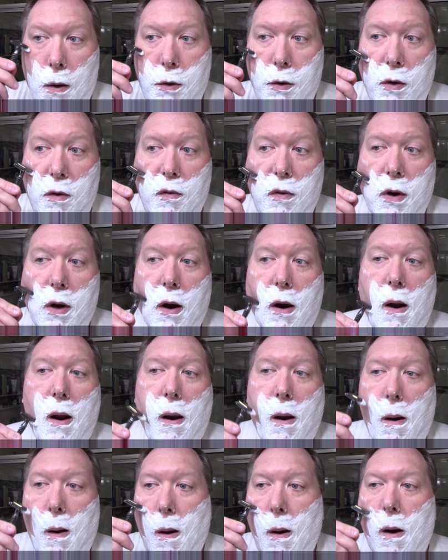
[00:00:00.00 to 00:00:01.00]
So I
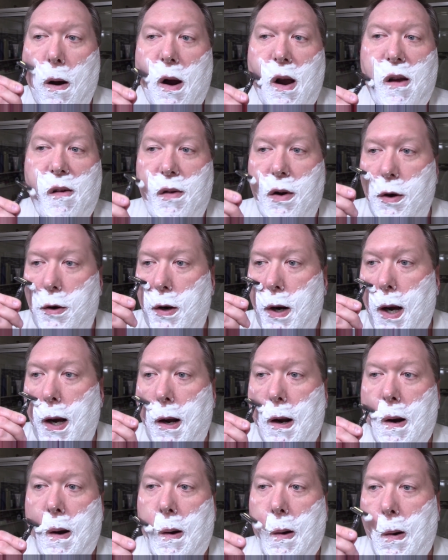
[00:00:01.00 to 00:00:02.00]
figured, I'll give it a
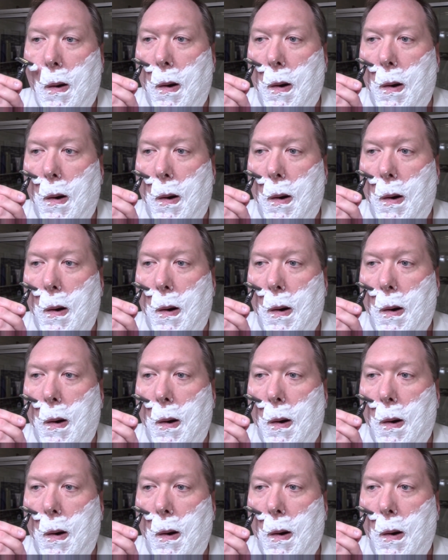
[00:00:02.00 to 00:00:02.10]
shot.